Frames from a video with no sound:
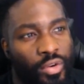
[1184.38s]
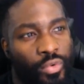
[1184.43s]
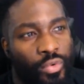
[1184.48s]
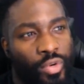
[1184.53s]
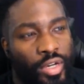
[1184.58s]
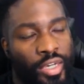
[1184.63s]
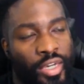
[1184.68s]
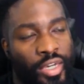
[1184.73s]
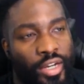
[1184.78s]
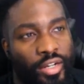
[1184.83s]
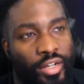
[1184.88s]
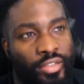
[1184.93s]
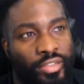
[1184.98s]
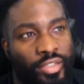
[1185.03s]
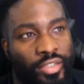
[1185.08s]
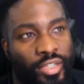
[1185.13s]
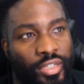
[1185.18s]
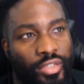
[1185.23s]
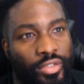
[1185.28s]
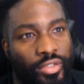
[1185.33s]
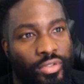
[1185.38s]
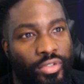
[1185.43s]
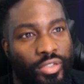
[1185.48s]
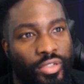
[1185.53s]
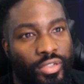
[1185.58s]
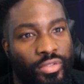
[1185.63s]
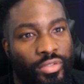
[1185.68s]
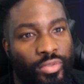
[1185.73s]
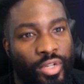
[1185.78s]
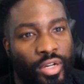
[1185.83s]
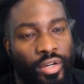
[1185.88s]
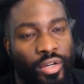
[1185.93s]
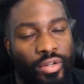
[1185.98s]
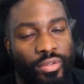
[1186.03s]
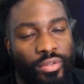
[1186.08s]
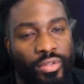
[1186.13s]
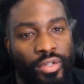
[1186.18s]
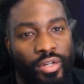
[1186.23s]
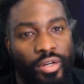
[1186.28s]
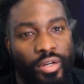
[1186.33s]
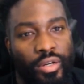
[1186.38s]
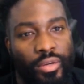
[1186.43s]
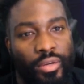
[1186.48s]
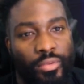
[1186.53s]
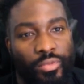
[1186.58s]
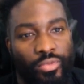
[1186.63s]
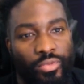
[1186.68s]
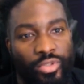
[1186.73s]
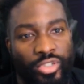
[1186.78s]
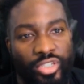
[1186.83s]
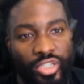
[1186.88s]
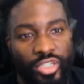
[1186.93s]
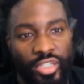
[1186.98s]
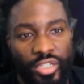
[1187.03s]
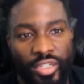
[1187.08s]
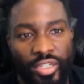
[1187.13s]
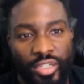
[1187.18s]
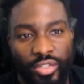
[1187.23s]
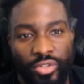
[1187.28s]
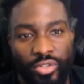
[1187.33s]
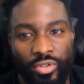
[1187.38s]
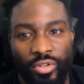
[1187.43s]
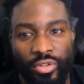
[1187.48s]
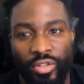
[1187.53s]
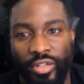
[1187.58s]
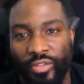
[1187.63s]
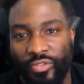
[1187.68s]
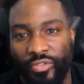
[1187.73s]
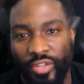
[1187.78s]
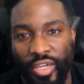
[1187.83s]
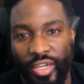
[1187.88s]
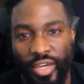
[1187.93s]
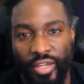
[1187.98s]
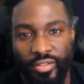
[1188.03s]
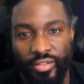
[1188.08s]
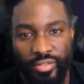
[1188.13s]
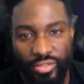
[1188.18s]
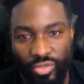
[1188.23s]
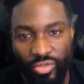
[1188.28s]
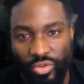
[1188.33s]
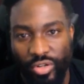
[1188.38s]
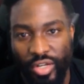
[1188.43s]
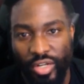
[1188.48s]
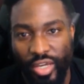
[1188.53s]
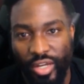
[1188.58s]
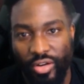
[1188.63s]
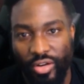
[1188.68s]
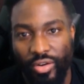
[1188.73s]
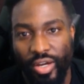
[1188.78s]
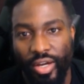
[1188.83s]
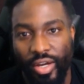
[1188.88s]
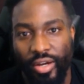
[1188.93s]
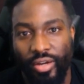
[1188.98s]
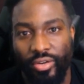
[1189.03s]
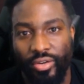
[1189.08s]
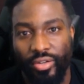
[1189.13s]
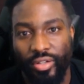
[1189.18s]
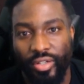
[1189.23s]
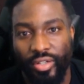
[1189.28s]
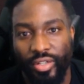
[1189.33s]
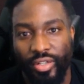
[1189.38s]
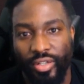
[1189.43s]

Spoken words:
what character can do this. Well, Rashid can do it if he has the tornado out.